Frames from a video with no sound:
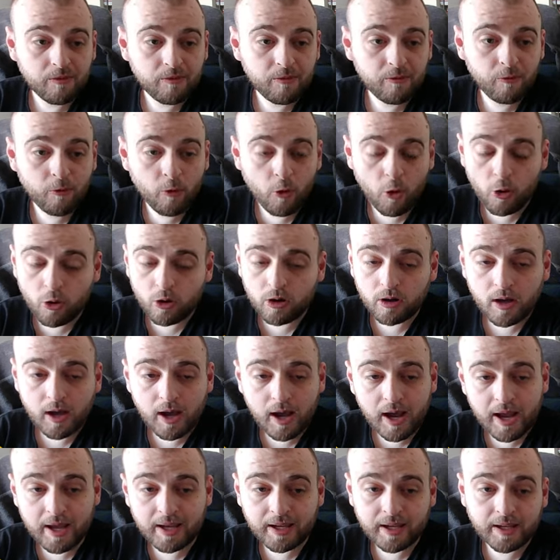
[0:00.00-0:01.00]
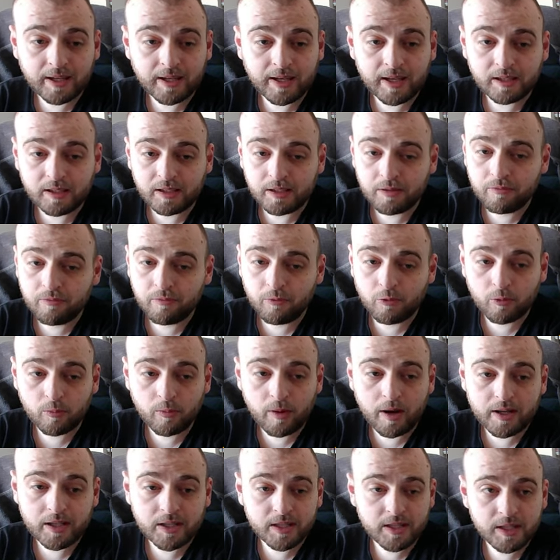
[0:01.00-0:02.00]
4, I can get him for
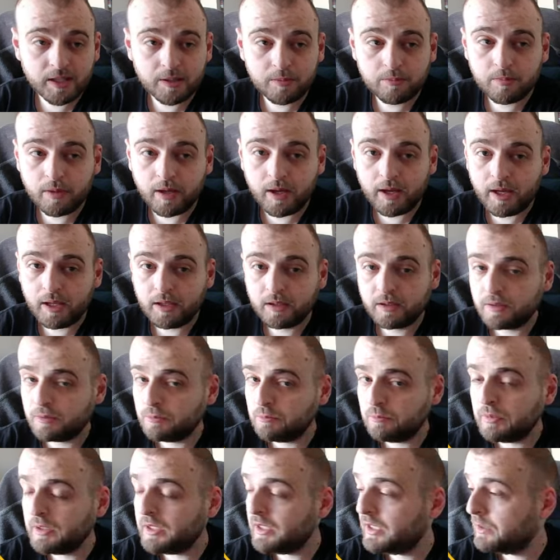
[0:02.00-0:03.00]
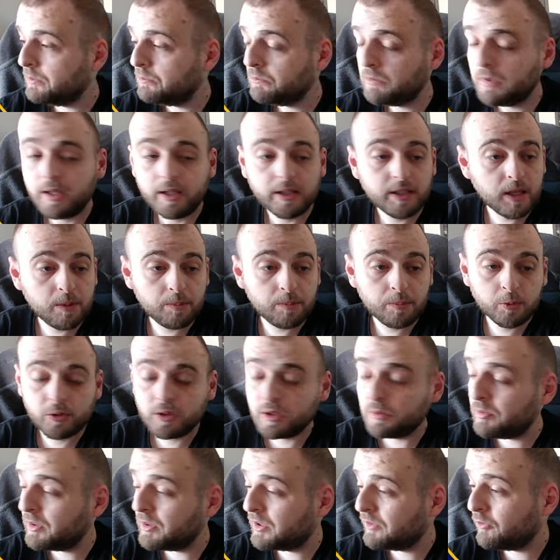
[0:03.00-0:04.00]
my team and be happy with
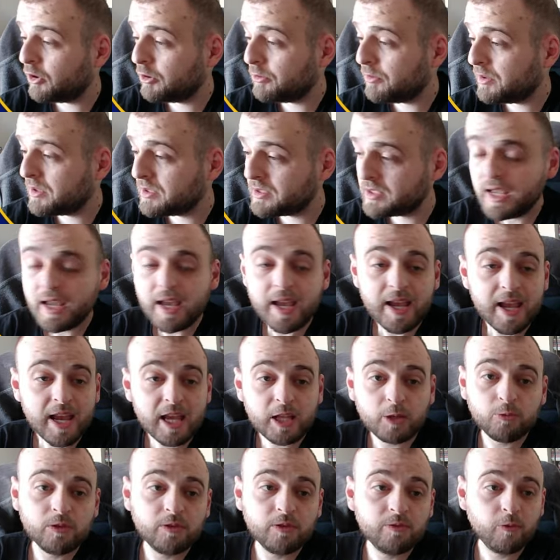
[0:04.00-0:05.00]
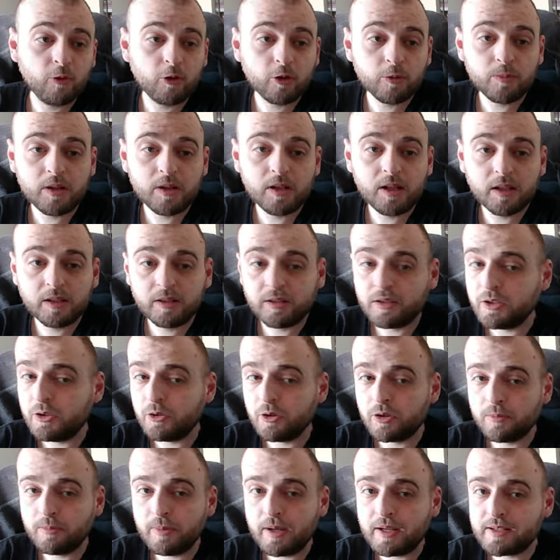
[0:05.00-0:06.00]
the performance. And with 4 million,
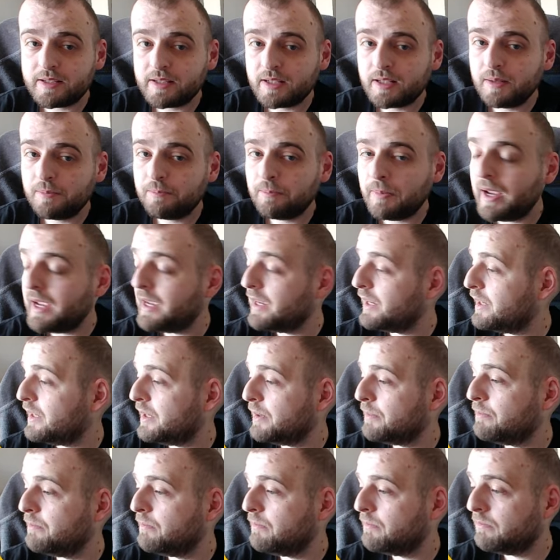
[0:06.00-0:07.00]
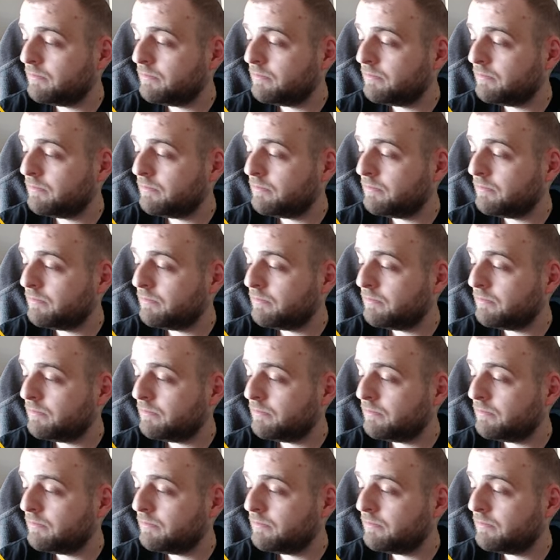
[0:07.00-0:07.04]
you're basically paying him